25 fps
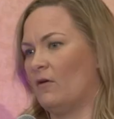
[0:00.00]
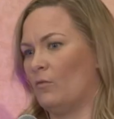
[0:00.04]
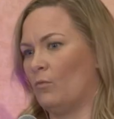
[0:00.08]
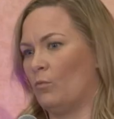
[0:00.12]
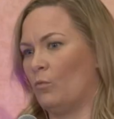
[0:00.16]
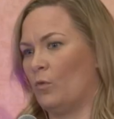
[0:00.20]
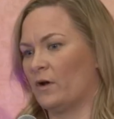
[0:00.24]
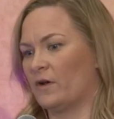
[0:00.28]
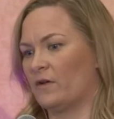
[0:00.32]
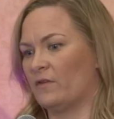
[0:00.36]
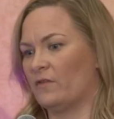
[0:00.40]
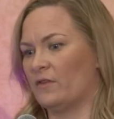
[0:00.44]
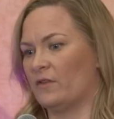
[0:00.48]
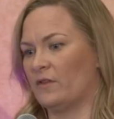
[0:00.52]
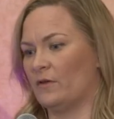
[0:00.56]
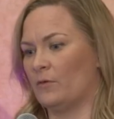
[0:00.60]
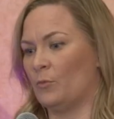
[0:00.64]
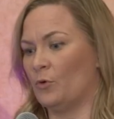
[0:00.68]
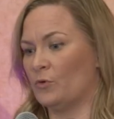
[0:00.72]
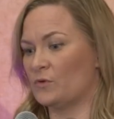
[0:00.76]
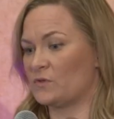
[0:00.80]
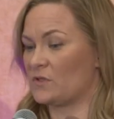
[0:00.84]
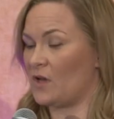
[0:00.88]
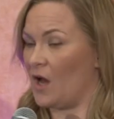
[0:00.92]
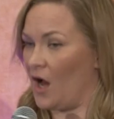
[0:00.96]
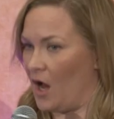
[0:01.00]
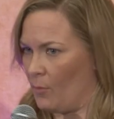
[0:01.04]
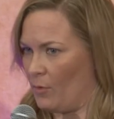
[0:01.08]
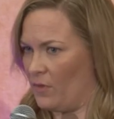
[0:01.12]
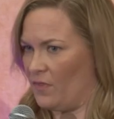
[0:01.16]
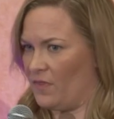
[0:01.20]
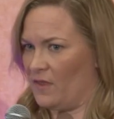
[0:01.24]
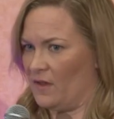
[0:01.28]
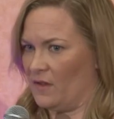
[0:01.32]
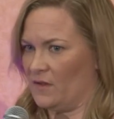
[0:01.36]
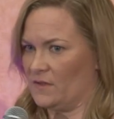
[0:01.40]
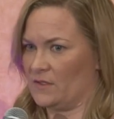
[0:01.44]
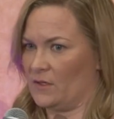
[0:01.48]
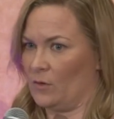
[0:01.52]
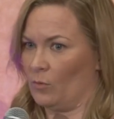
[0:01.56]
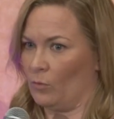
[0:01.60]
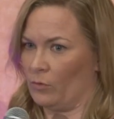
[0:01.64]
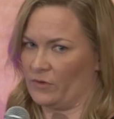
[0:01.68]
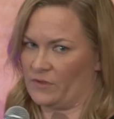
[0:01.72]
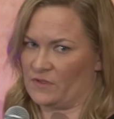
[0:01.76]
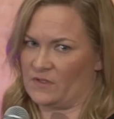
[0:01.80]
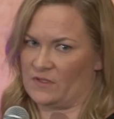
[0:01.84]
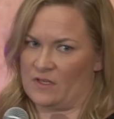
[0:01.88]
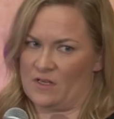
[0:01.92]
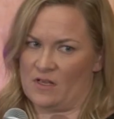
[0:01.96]
one of the most common things that
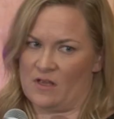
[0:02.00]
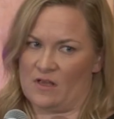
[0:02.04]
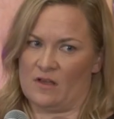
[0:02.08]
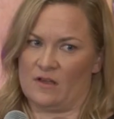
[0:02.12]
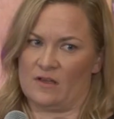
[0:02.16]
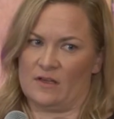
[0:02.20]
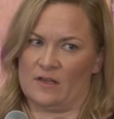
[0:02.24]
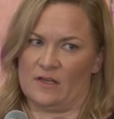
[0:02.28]
we're seeing